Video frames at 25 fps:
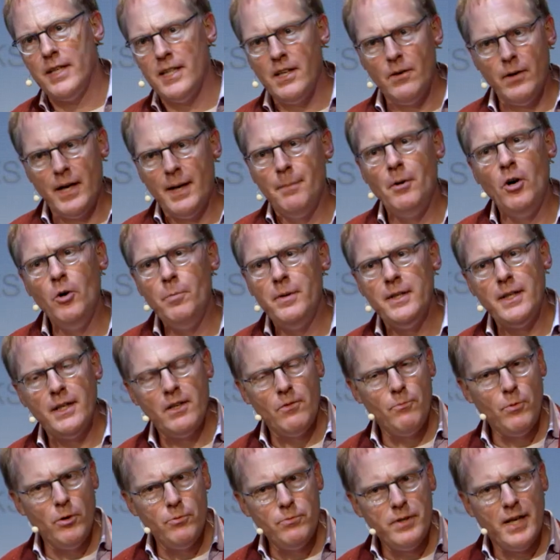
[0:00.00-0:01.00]
and I'm hoping that
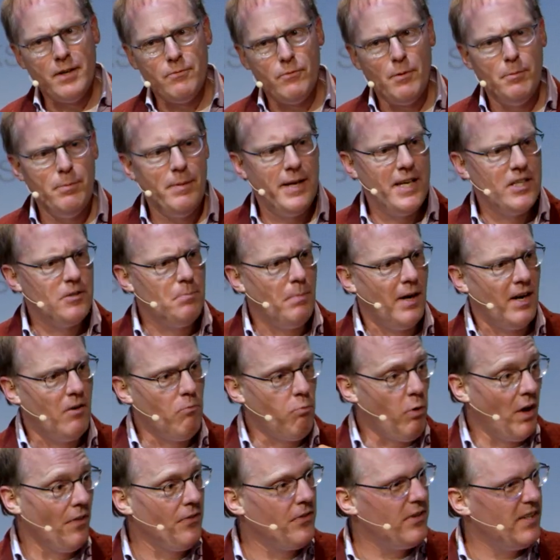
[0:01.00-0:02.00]
it won't get replaced by
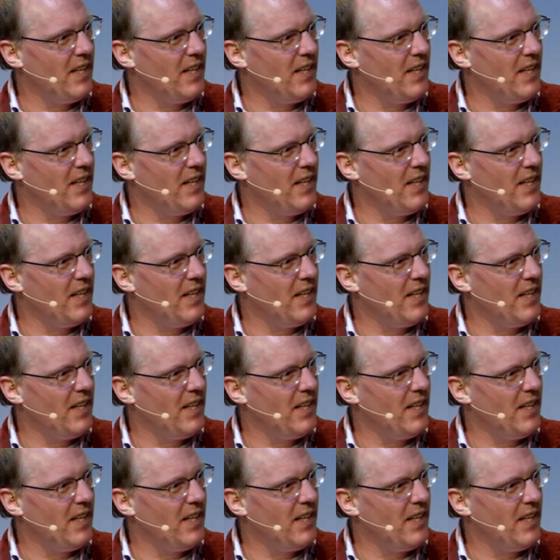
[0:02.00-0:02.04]
one